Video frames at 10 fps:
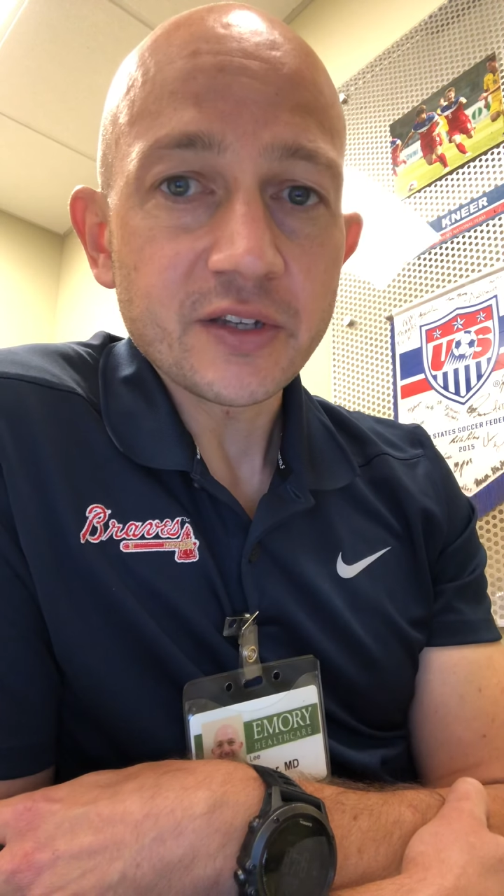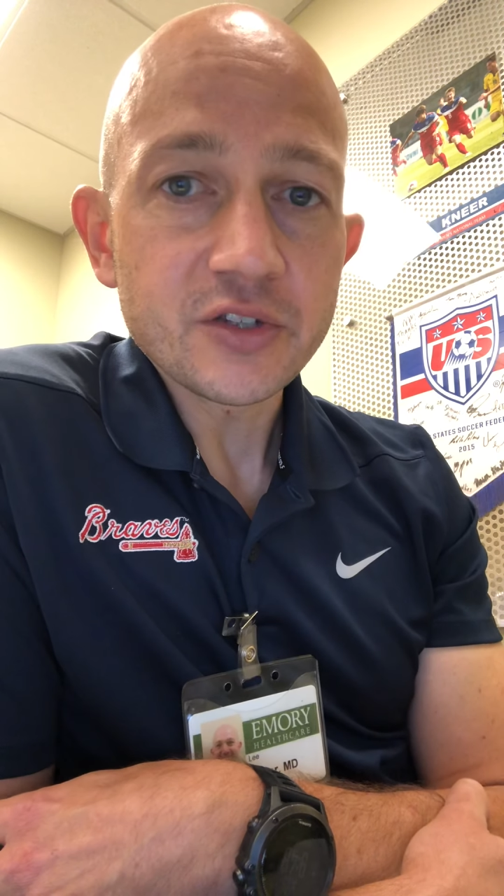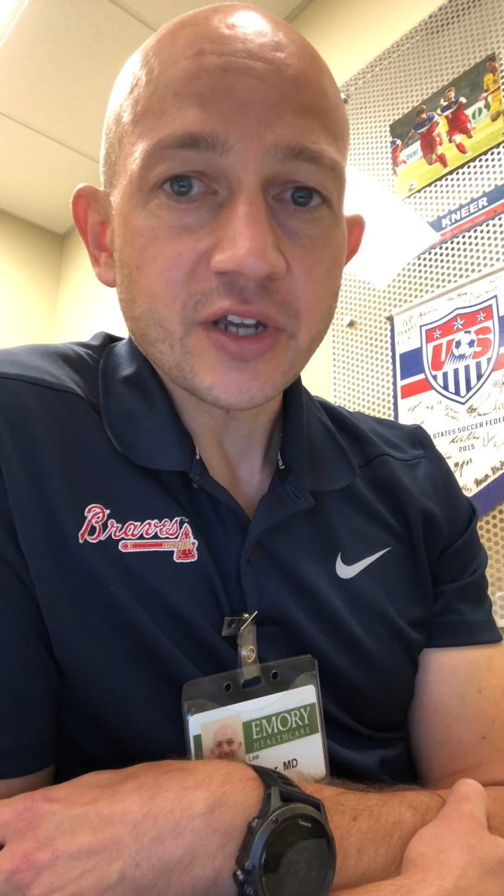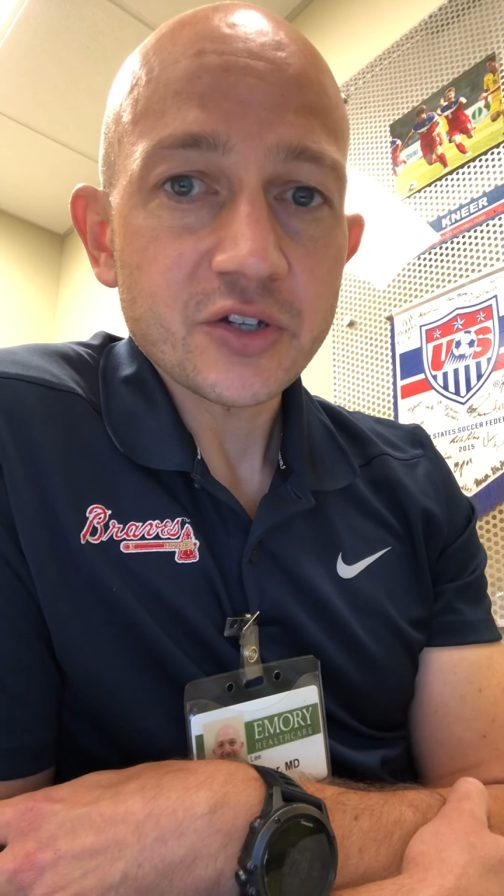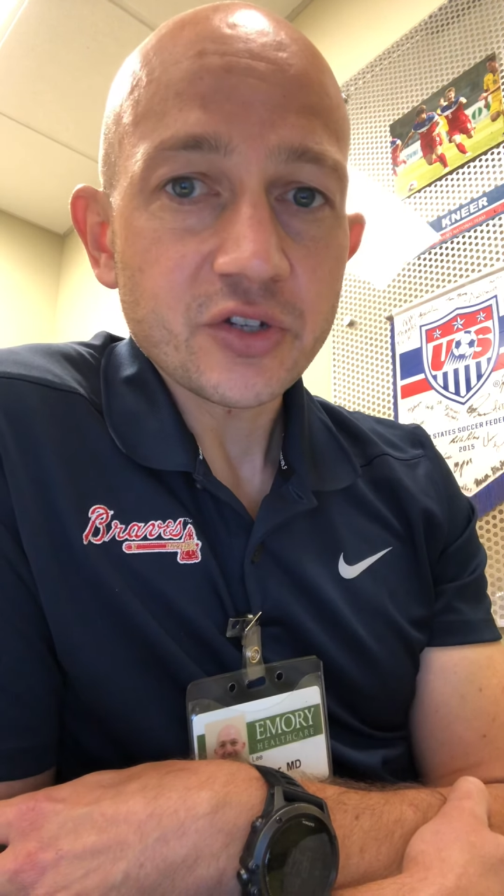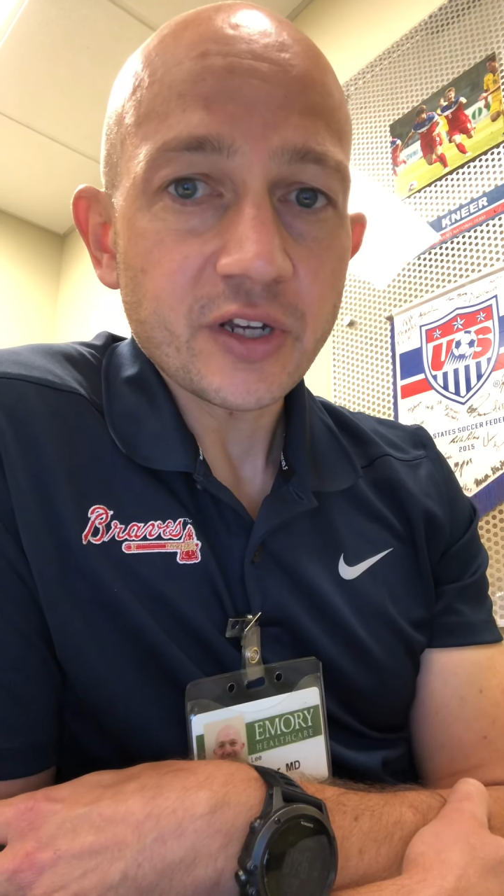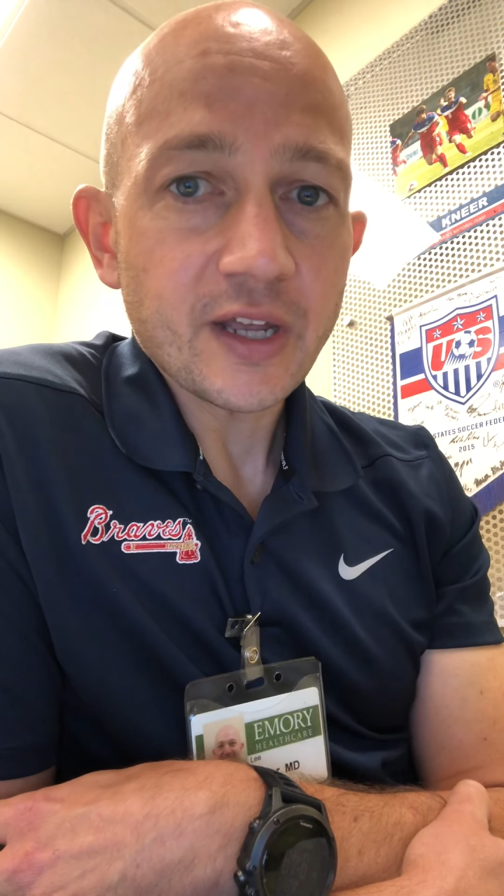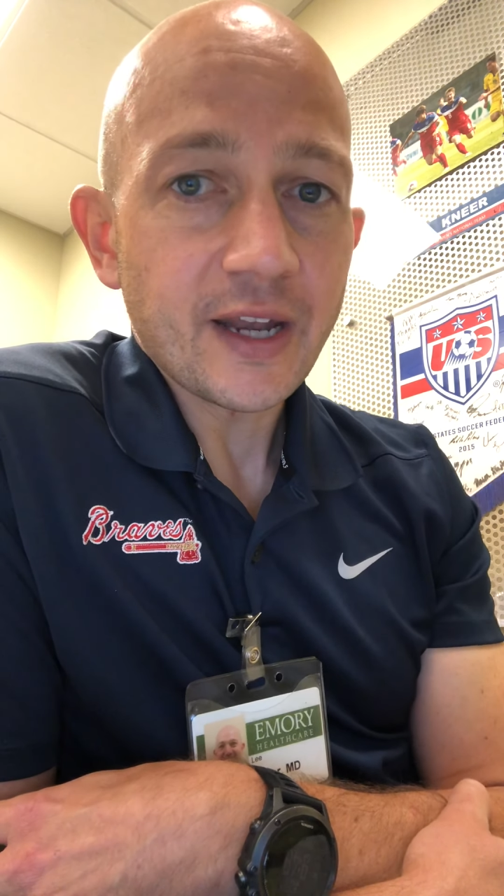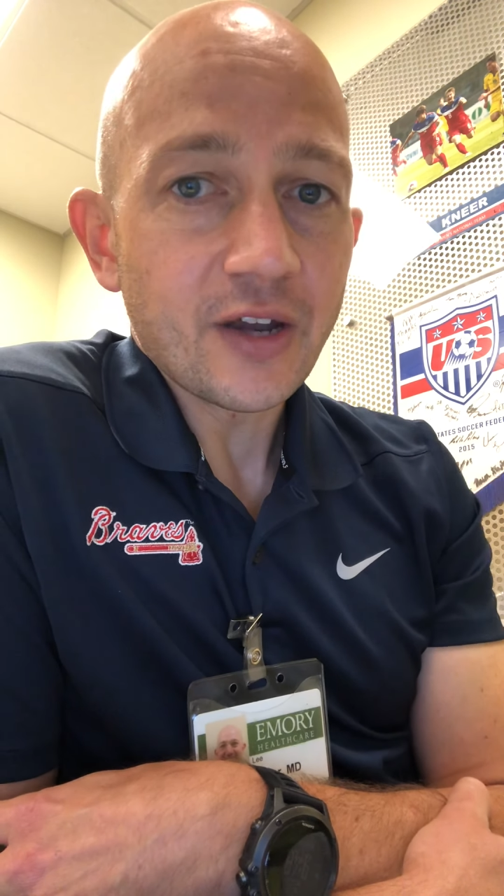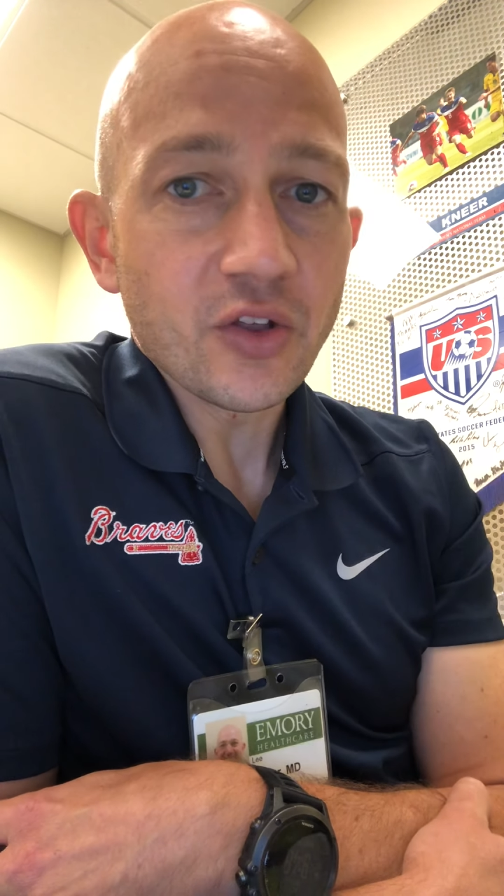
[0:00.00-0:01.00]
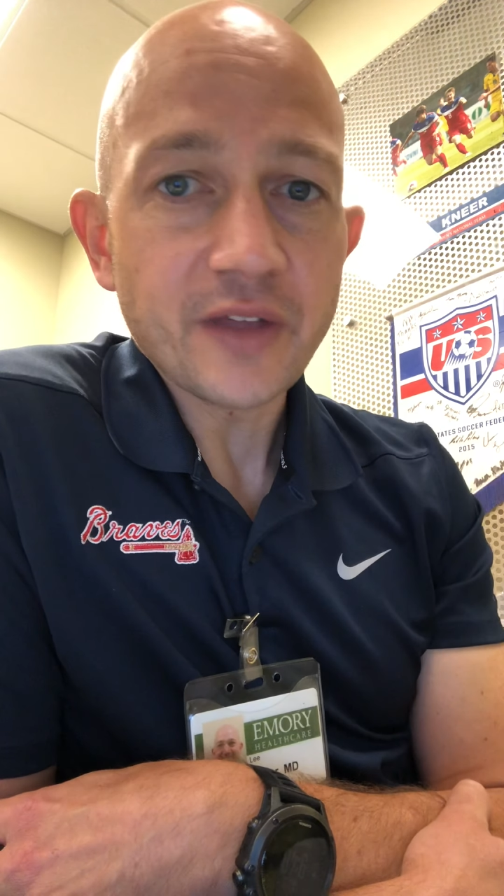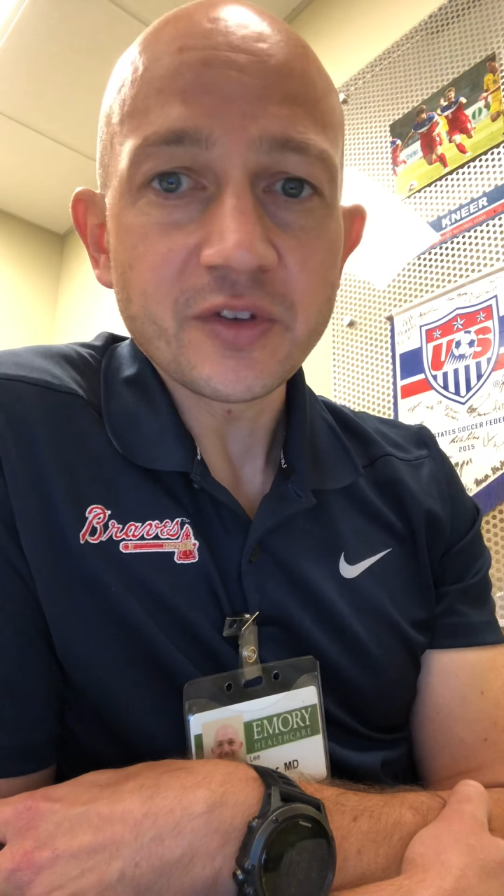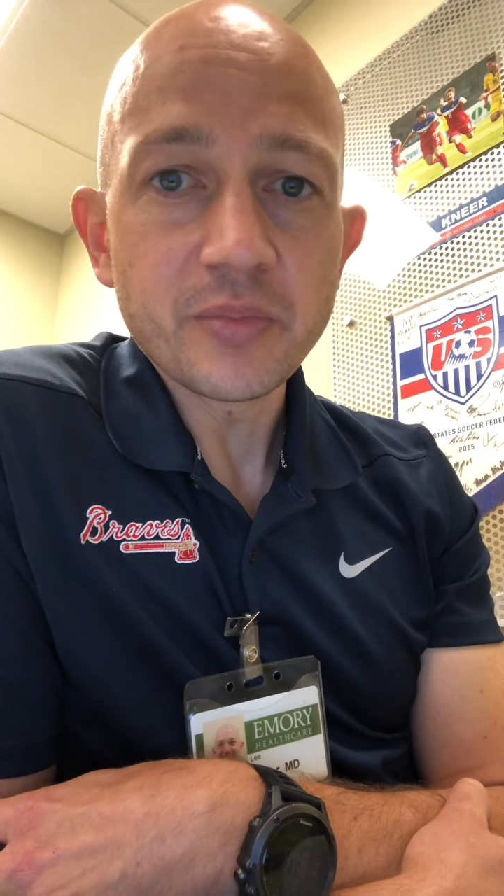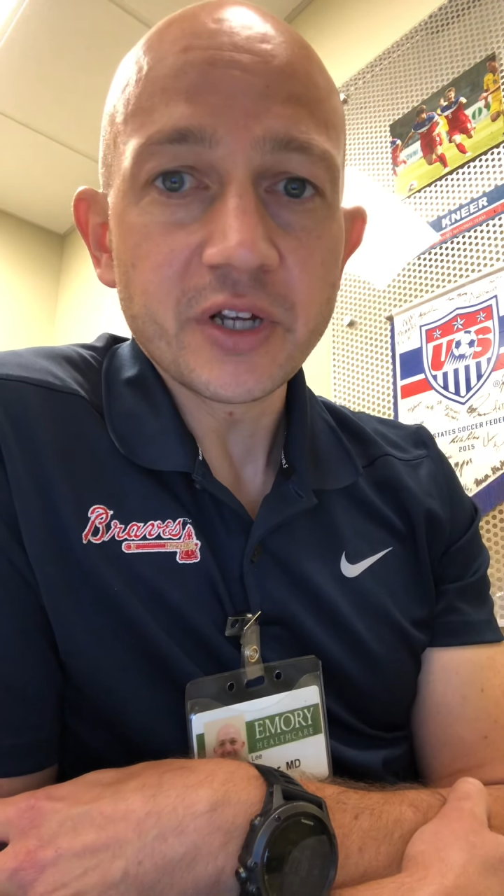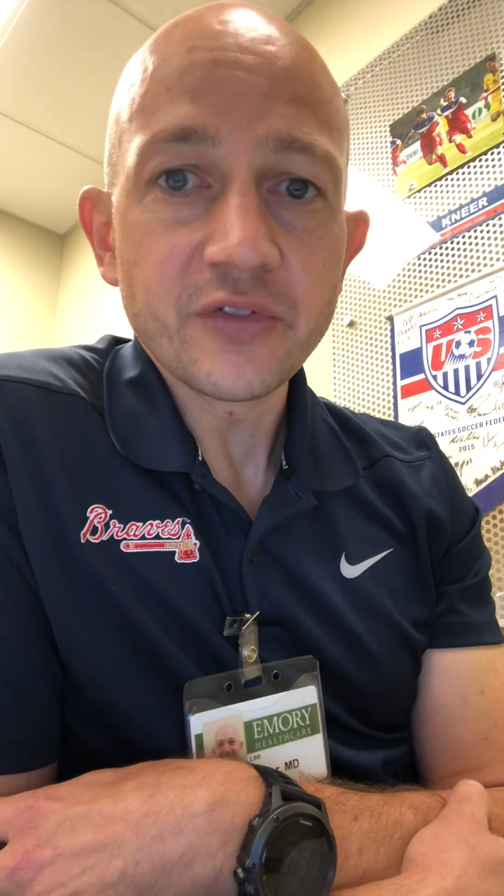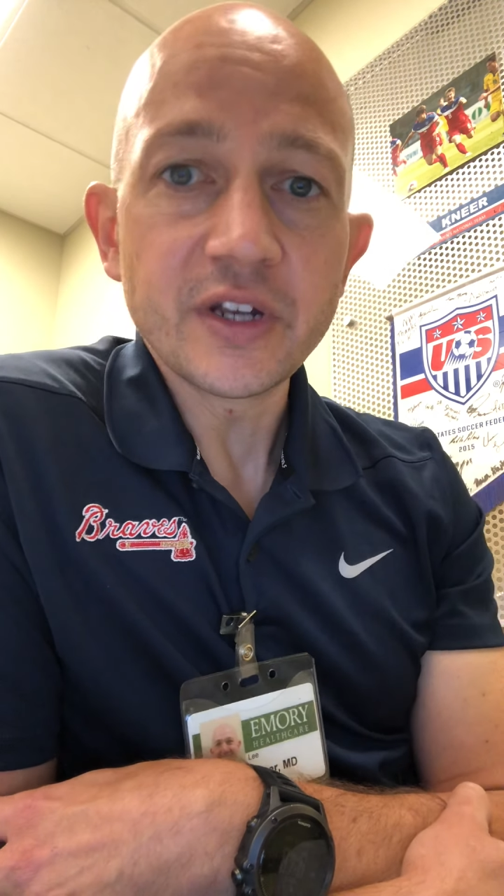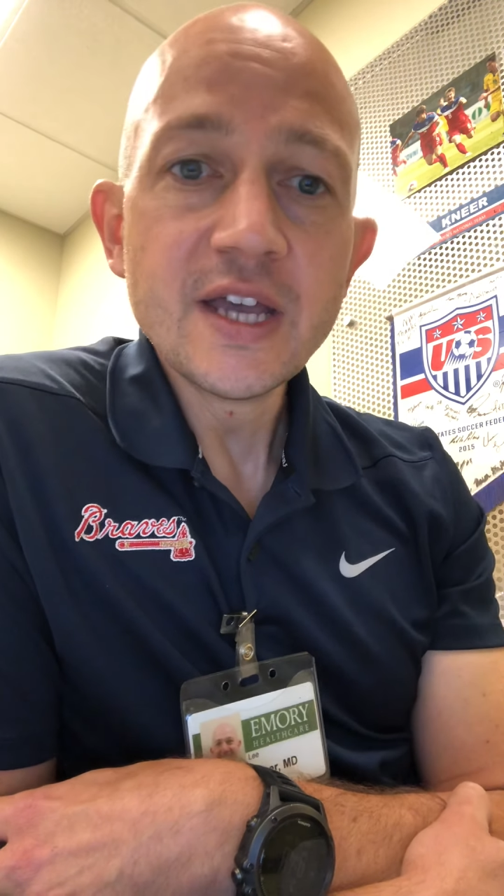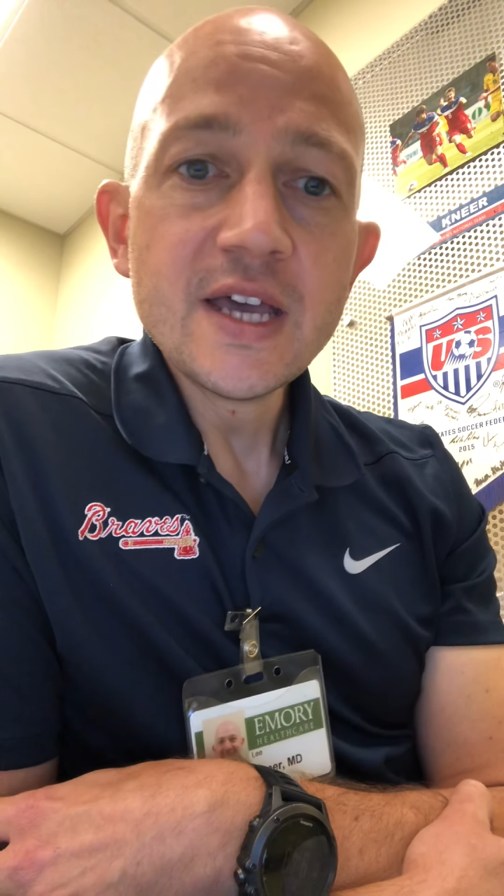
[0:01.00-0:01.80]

injection. And I know that's a bit of an